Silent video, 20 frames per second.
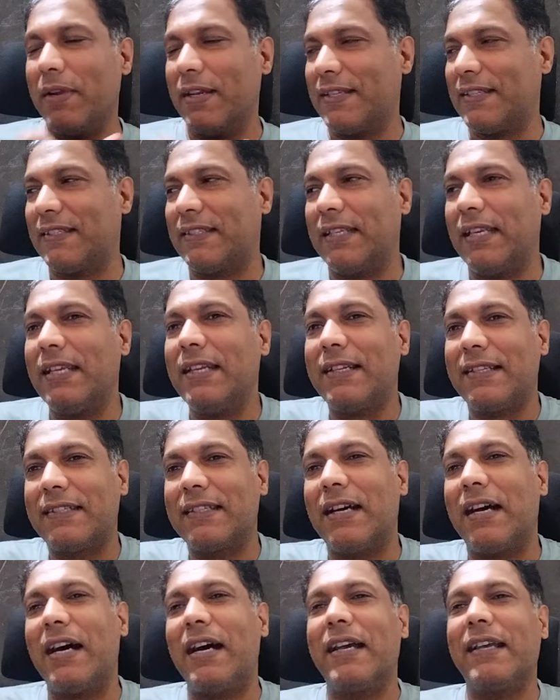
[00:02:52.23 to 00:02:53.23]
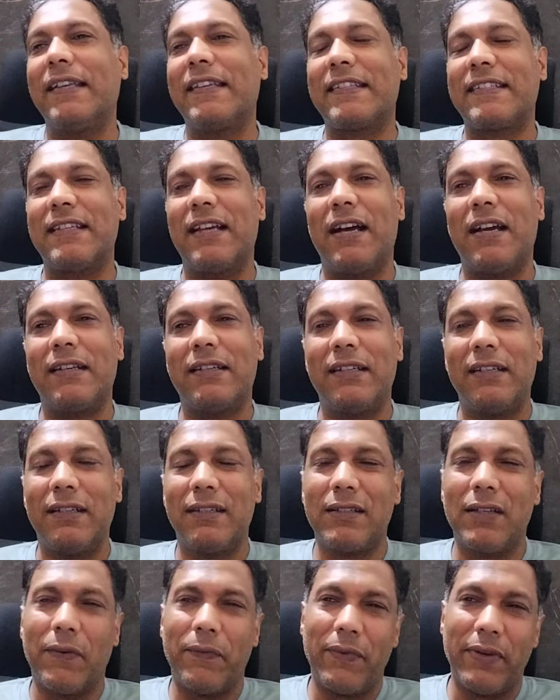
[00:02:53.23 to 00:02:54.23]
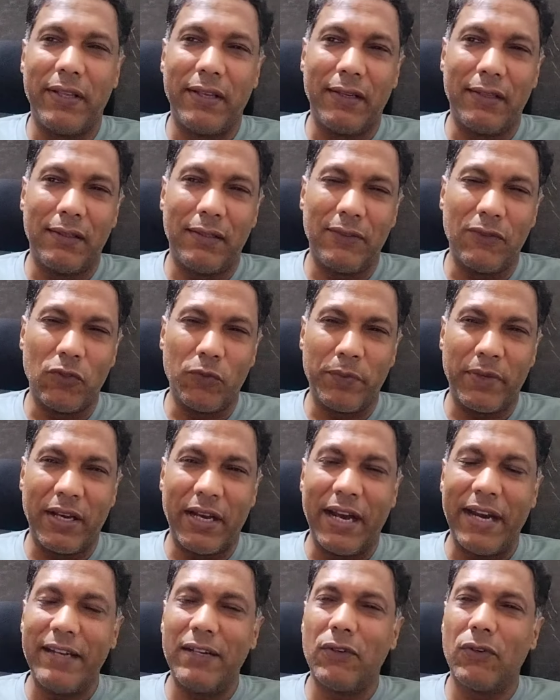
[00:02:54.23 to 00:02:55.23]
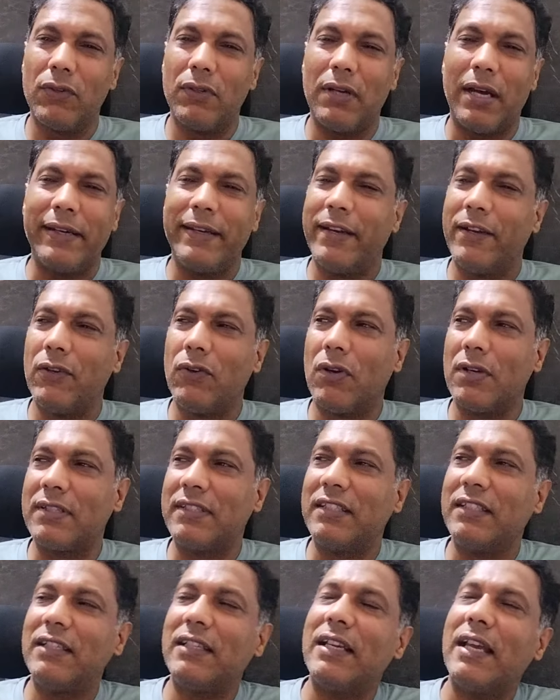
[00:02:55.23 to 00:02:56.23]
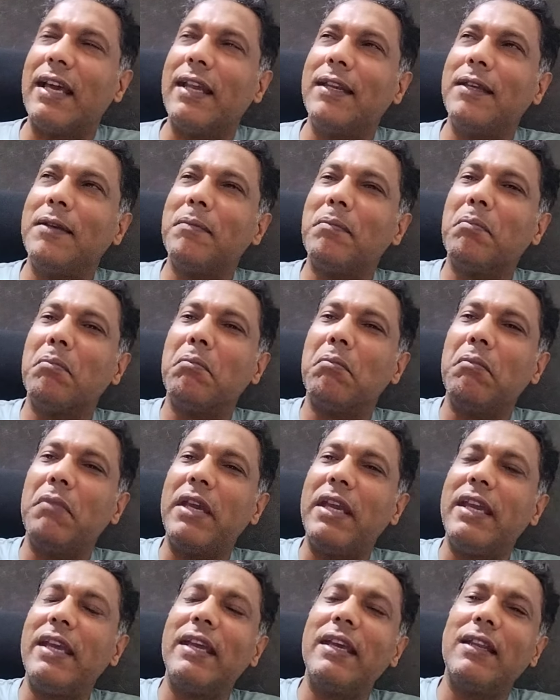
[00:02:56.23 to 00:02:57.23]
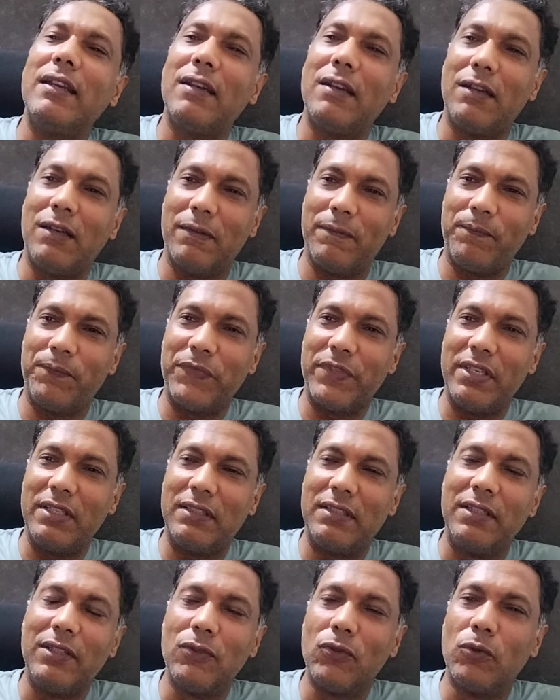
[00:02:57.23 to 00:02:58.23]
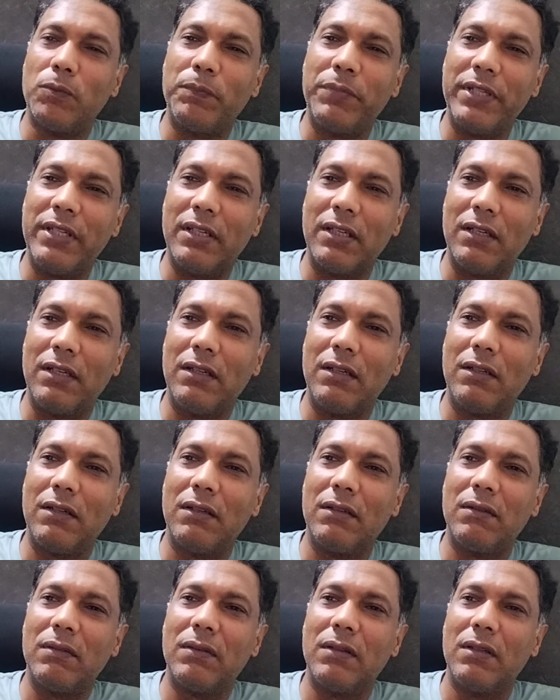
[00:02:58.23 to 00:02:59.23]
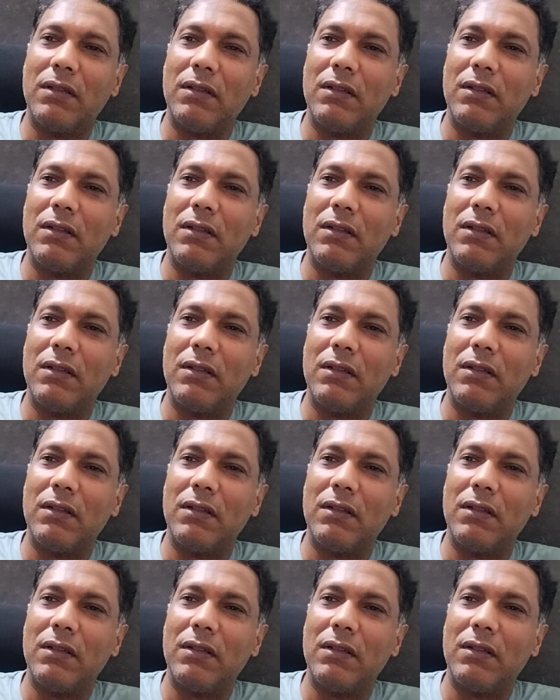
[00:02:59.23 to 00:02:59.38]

I mean, since I started covering Ethiopia, I don't, I did not see any main Ethiopian